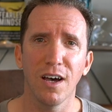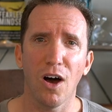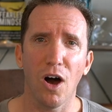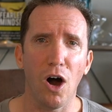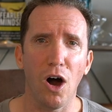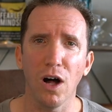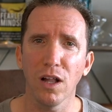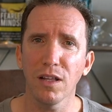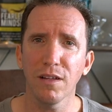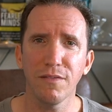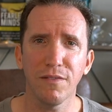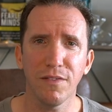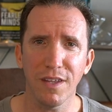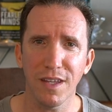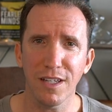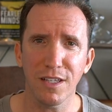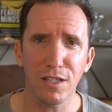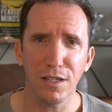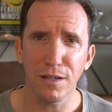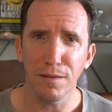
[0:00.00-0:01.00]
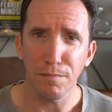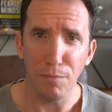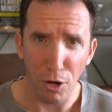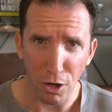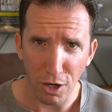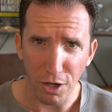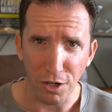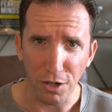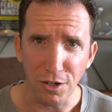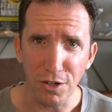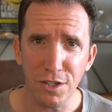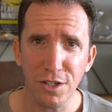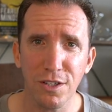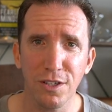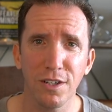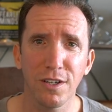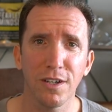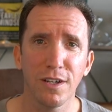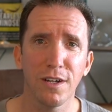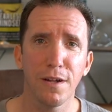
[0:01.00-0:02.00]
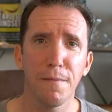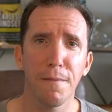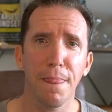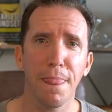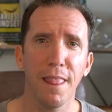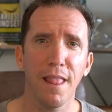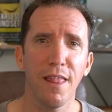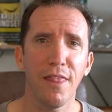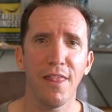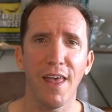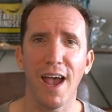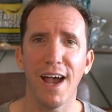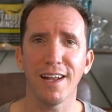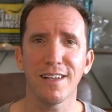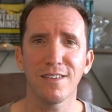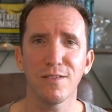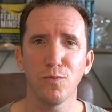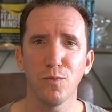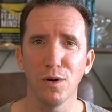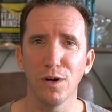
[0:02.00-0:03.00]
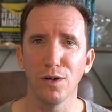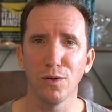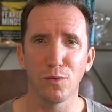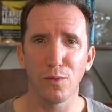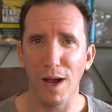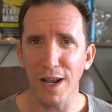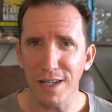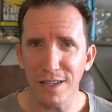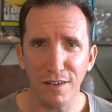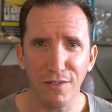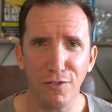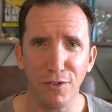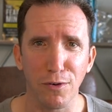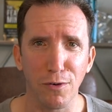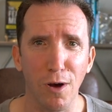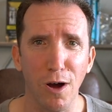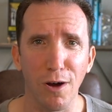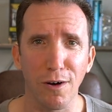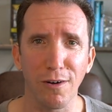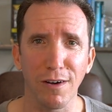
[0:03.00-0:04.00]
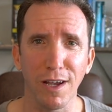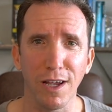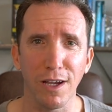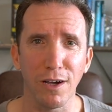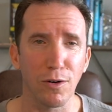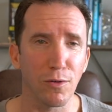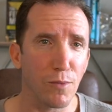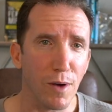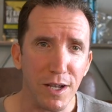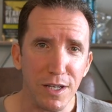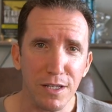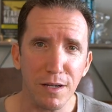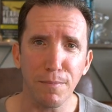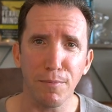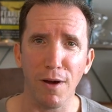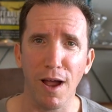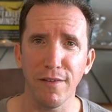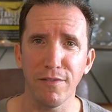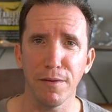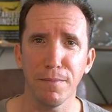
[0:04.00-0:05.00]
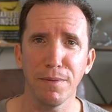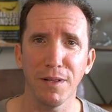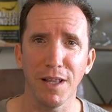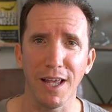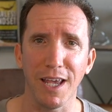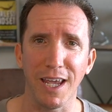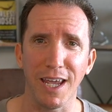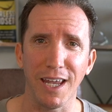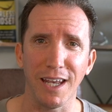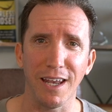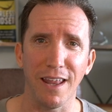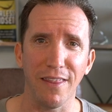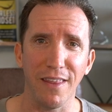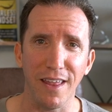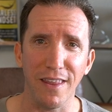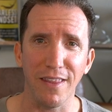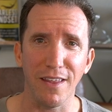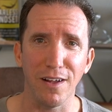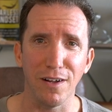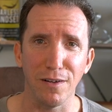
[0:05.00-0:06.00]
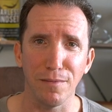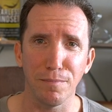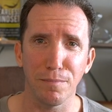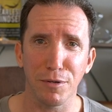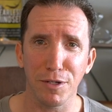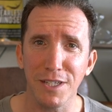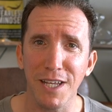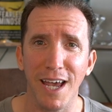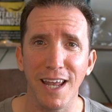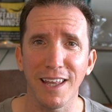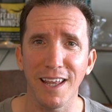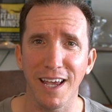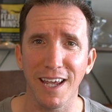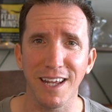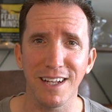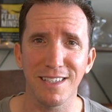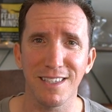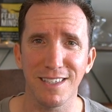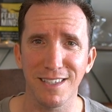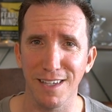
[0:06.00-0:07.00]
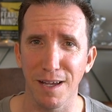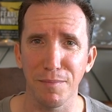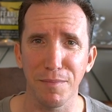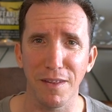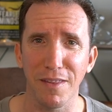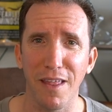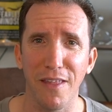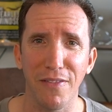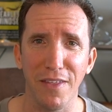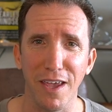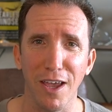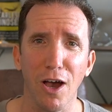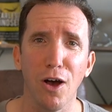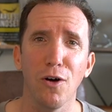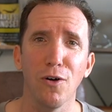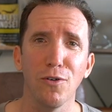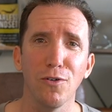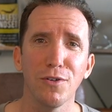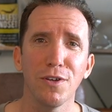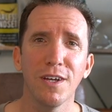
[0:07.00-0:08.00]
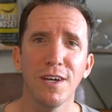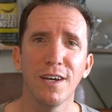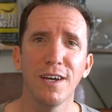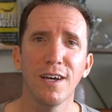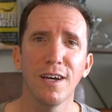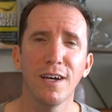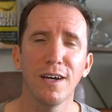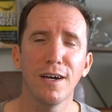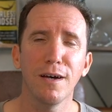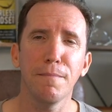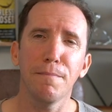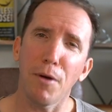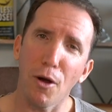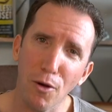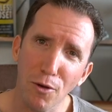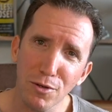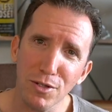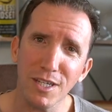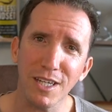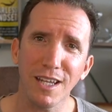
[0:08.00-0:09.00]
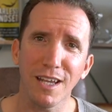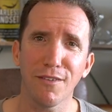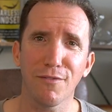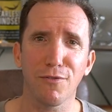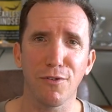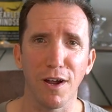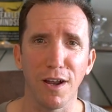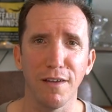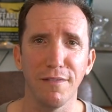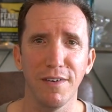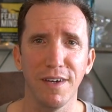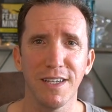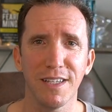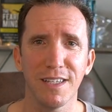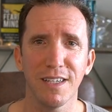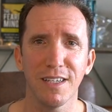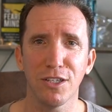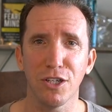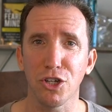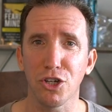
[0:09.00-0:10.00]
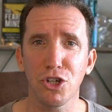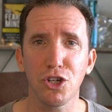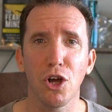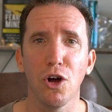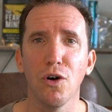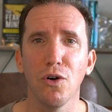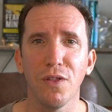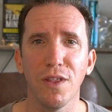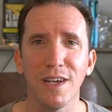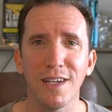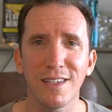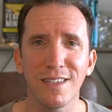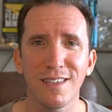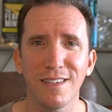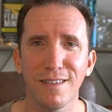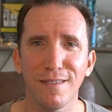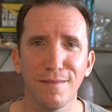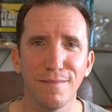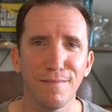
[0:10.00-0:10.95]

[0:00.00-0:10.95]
all of these marketers that will rent a Ferrari or rent a private plane, and then they'll pretend like it's something that they own, posing in front of it to show this